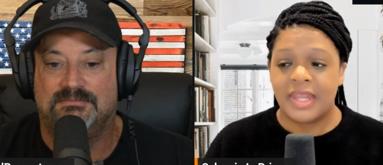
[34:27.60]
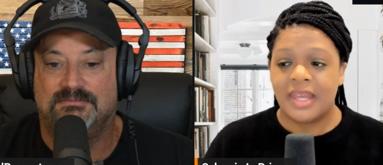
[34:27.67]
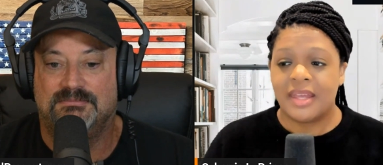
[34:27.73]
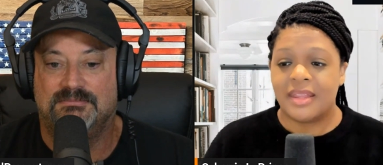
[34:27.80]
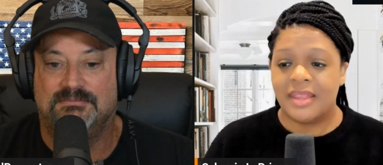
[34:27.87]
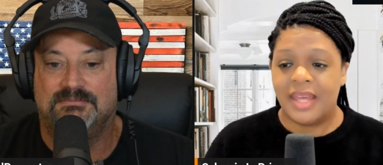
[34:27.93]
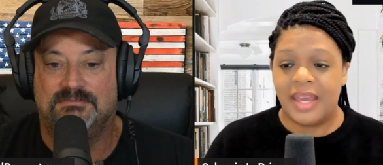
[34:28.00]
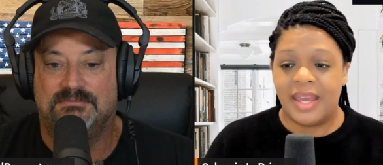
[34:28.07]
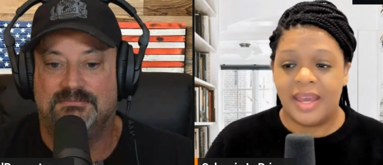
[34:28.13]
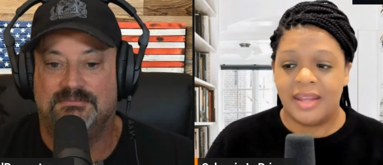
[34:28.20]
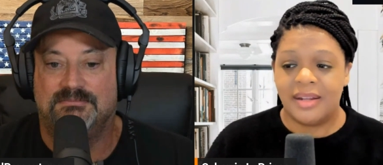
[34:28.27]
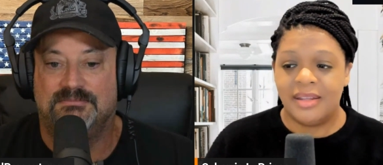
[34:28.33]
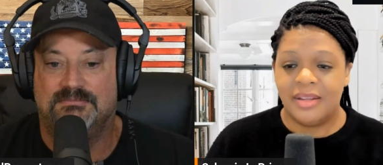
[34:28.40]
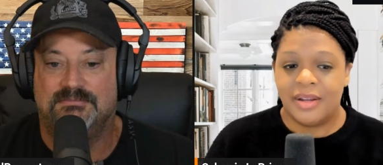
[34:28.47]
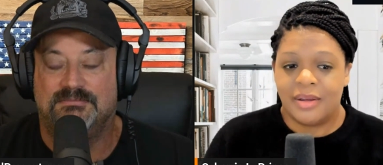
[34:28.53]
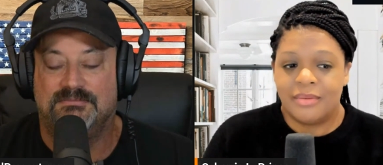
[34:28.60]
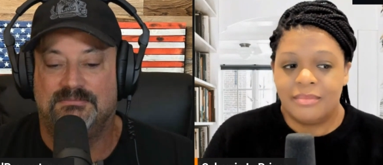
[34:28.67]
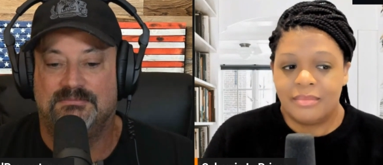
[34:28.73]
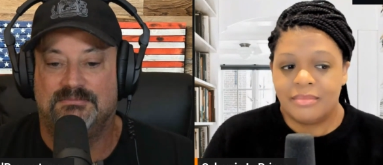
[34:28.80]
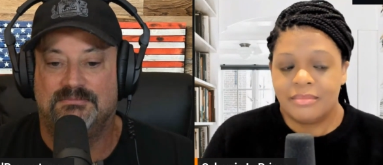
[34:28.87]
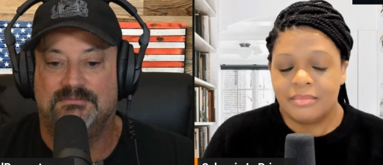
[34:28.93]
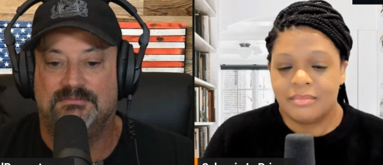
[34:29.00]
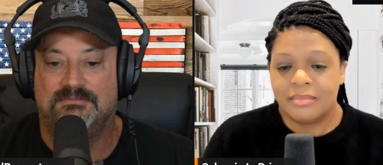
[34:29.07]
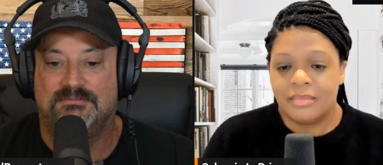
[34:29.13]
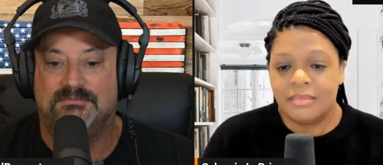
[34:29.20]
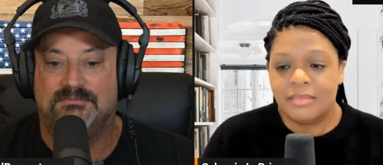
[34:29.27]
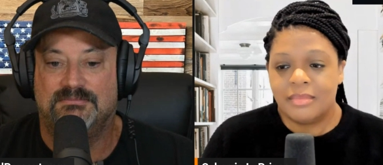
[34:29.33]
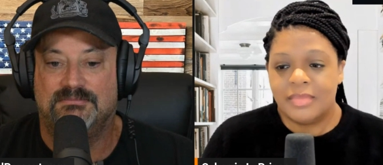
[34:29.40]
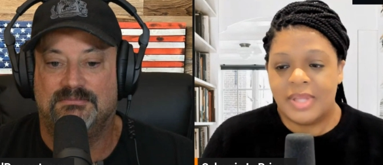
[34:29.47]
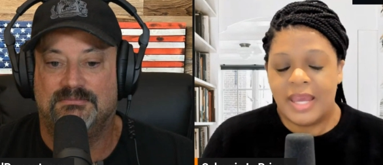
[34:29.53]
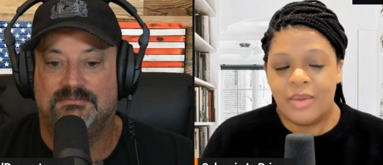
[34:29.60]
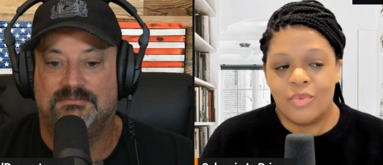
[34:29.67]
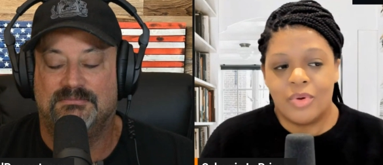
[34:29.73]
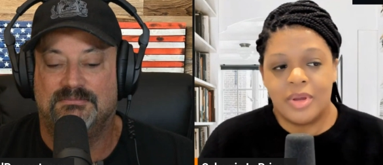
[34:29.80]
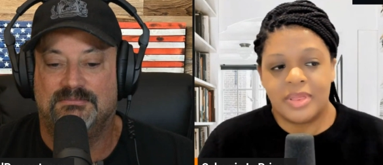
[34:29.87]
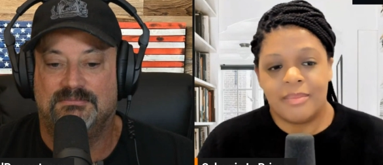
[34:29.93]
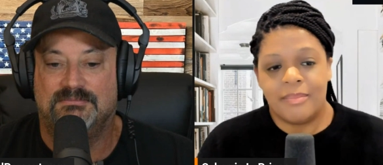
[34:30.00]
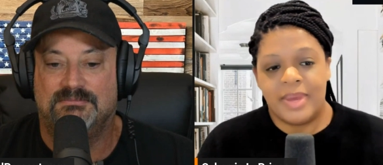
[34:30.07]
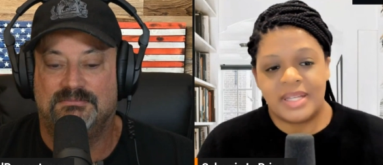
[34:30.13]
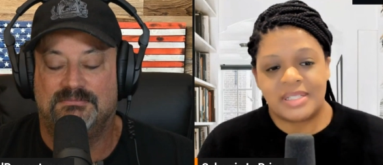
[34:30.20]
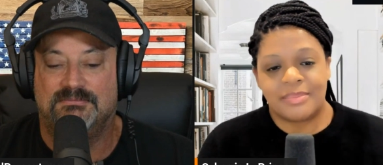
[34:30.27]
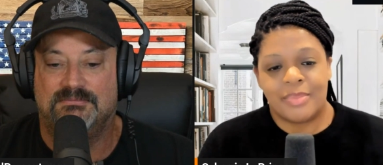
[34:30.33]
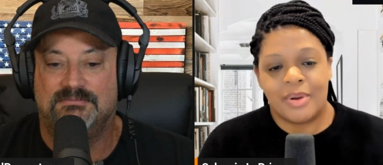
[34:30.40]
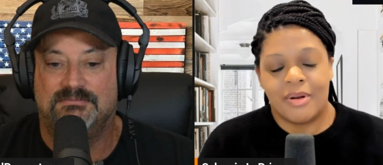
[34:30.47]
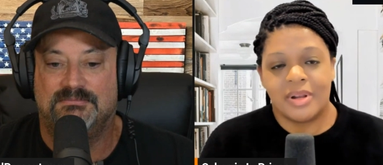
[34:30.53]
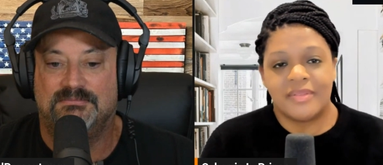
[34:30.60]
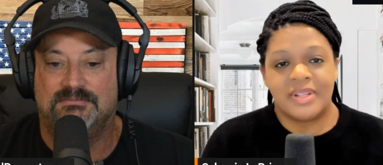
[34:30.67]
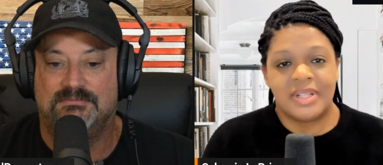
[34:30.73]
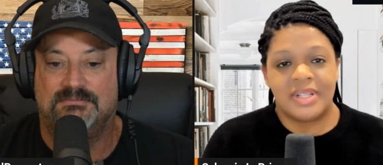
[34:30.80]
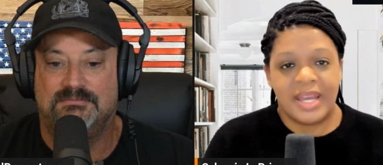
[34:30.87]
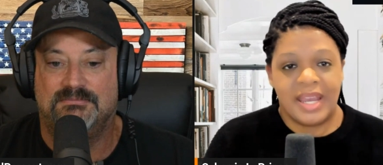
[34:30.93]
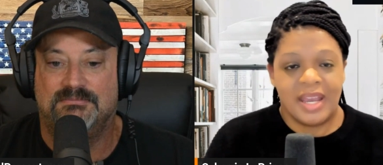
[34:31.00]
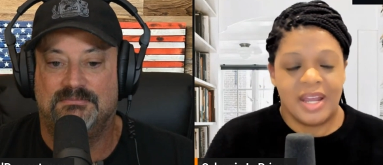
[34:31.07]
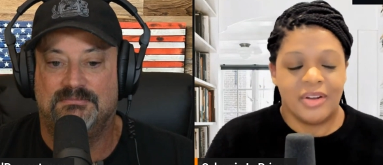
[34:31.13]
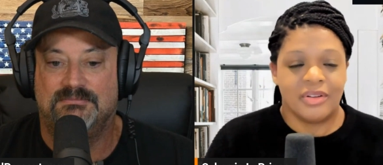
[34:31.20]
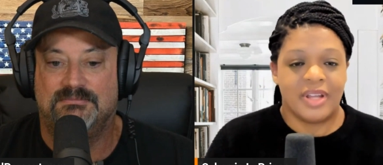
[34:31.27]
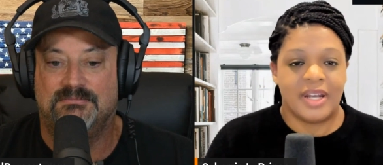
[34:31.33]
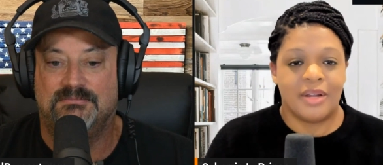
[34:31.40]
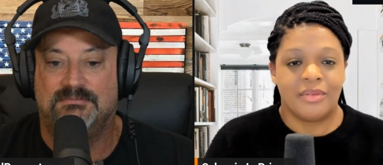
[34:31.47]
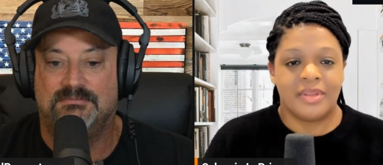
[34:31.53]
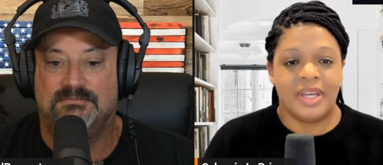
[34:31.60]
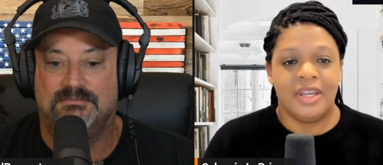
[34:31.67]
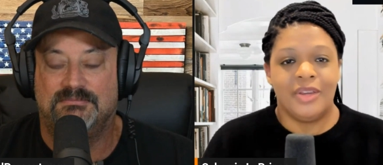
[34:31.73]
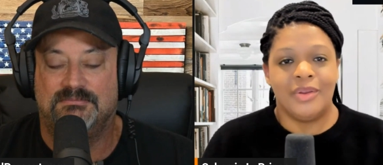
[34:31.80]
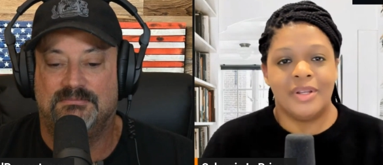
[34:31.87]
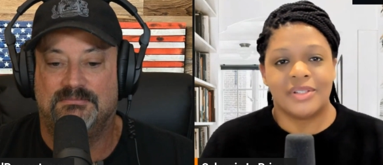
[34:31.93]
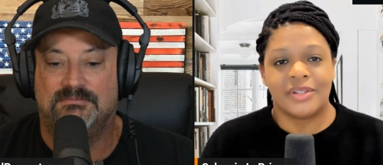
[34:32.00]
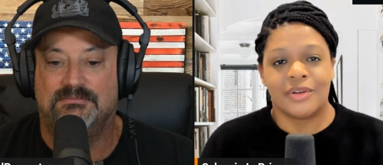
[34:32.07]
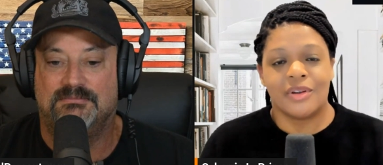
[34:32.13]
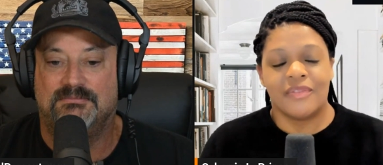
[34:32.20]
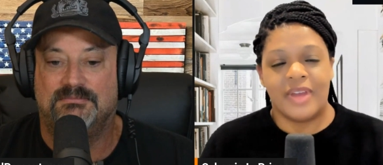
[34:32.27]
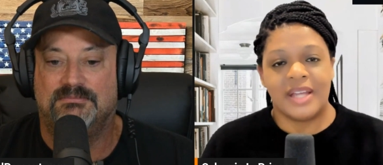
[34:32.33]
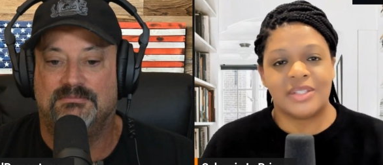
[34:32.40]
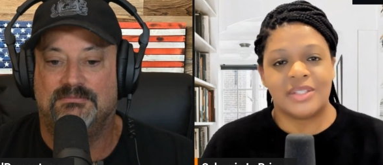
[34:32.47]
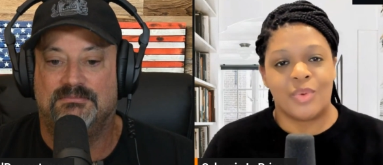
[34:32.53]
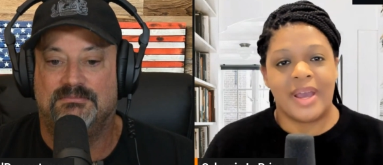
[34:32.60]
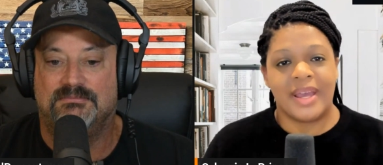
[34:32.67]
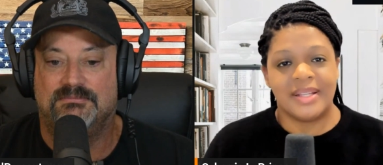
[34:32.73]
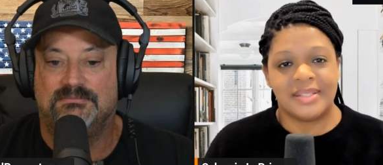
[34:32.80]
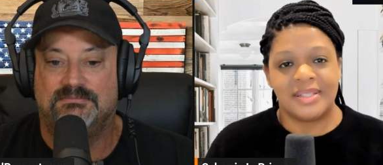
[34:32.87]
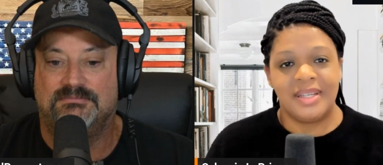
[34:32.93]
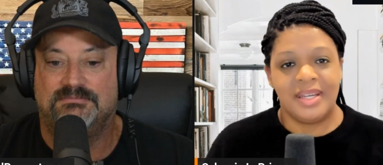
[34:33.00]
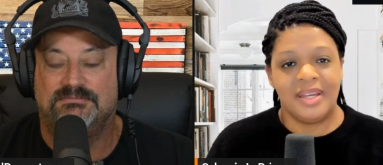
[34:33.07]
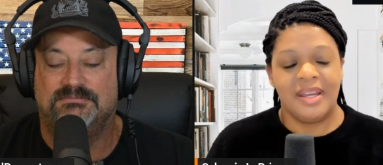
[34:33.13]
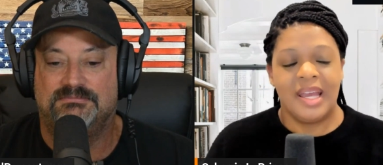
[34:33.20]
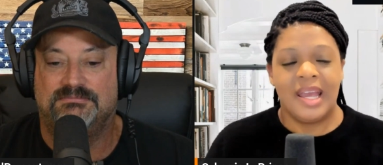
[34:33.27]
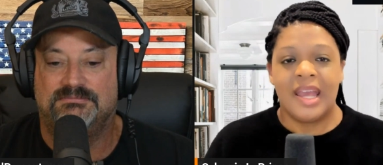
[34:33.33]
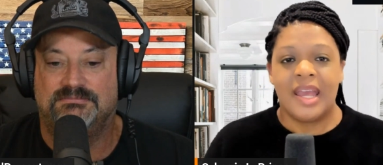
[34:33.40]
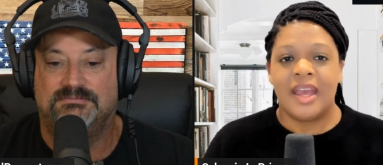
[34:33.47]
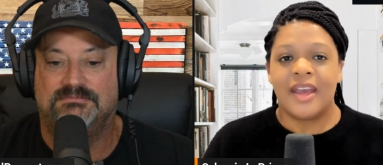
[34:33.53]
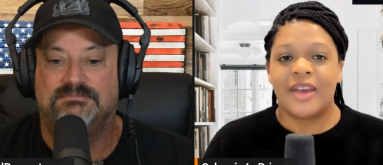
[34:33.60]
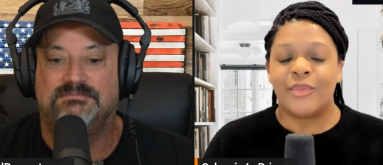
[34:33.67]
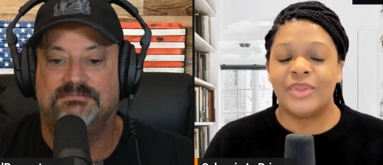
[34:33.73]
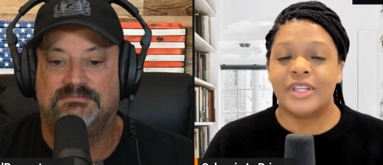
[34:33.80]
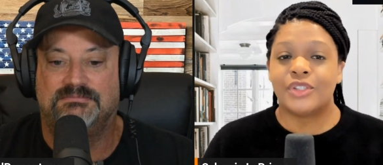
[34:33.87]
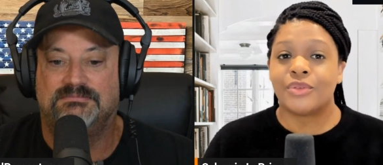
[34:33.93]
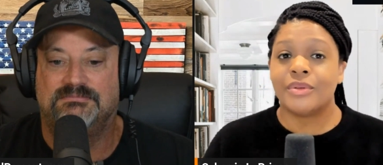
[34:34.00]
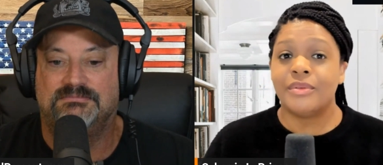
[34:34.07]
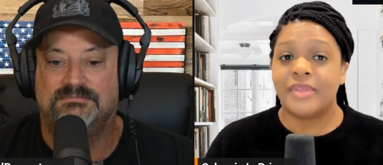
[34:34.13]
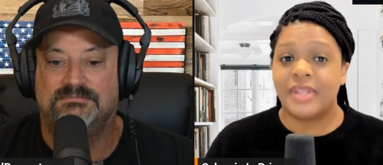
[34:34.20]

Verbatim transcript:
Speaker 1: that, you know, they want the best part of the land, or they don't think you deserve X, Y, and Z. When the truth